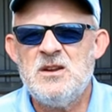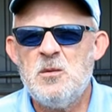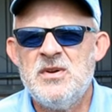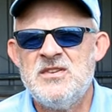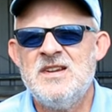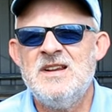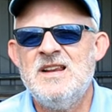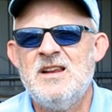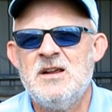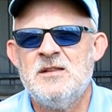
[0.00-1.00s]
don't
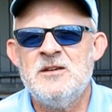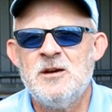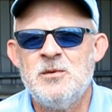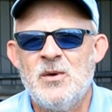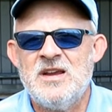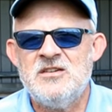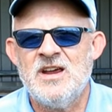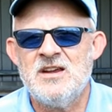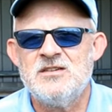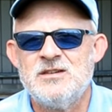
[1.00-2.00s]
particularly like the
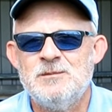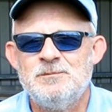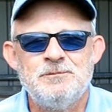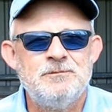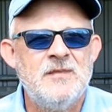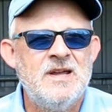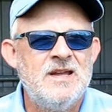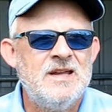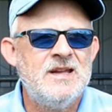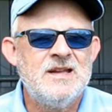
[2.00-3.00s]
WHS.
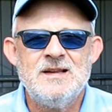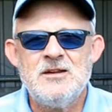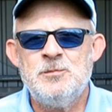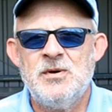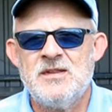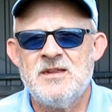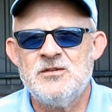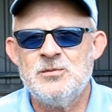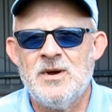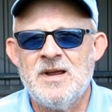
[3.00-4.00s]
Let's put it
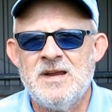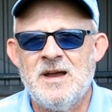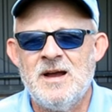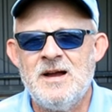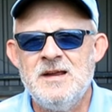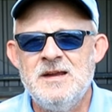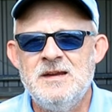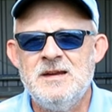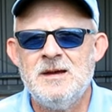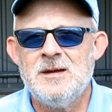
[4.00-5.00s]
this way,
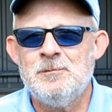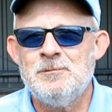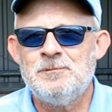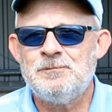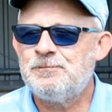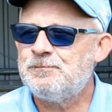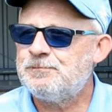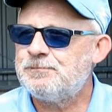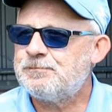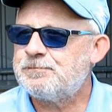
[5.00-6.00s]
I
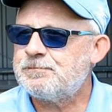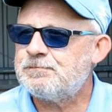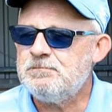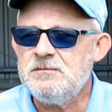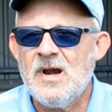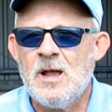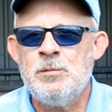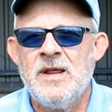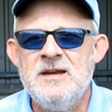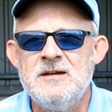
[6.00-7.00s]

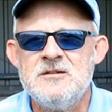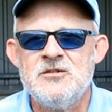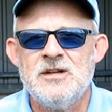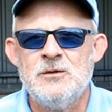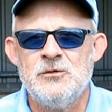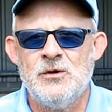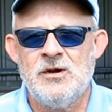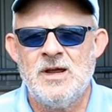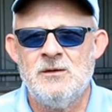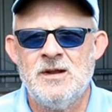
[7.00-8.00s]
played in a singles
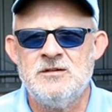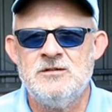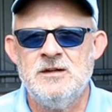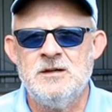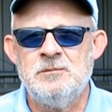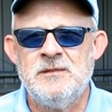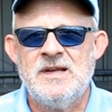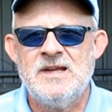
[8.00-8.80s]
knockout last year.